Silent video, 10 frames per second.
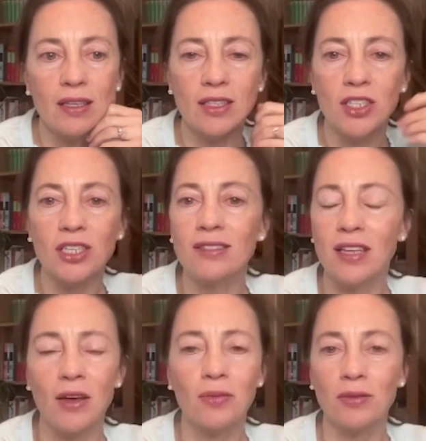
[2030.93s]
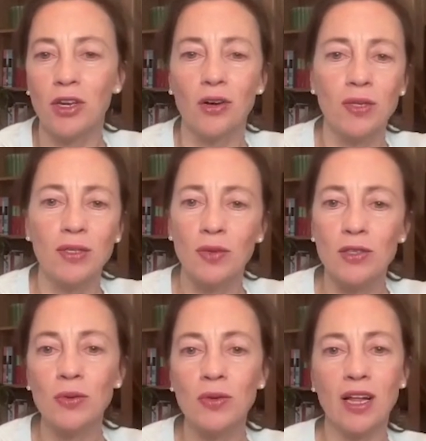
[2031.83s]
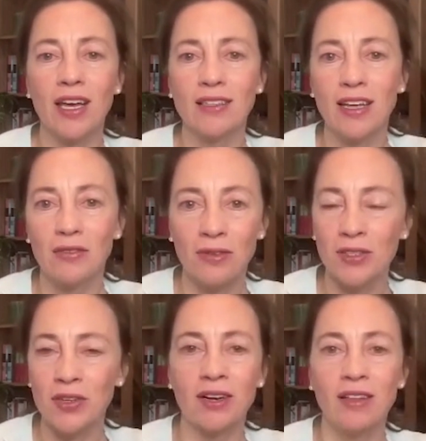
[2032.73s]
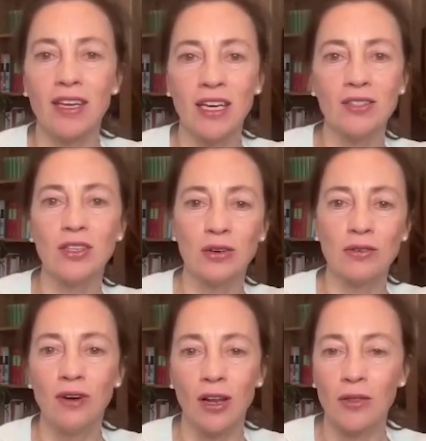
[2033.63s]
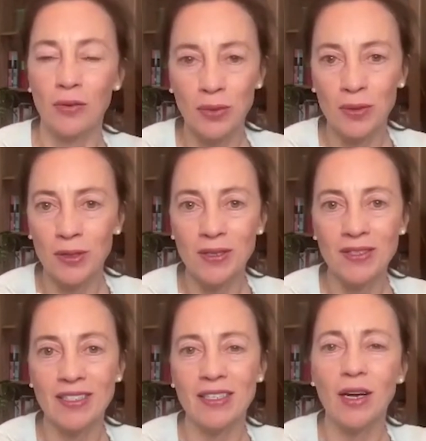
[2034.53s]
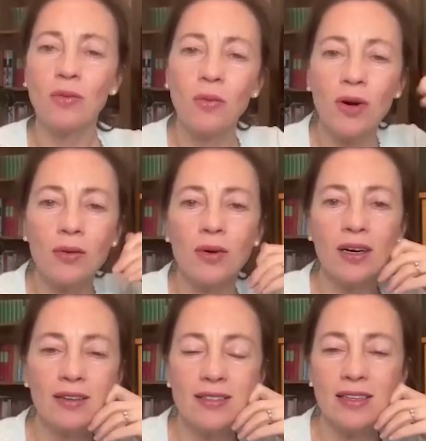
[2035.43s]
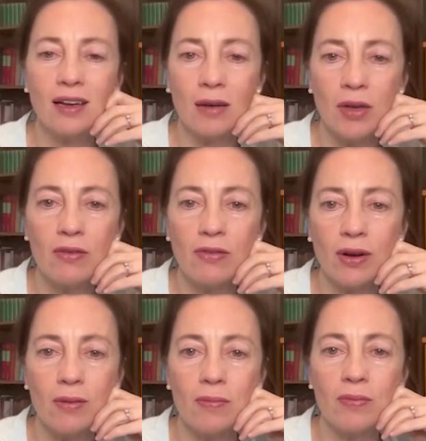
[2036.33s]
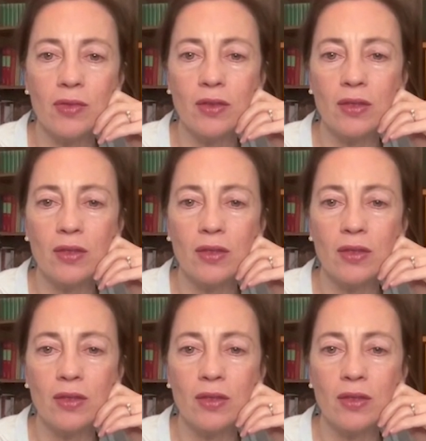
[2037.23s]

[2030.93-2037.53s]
is it just like, you know, when school kids get frustrated at the kids that don't follow the rules, where is it coming from?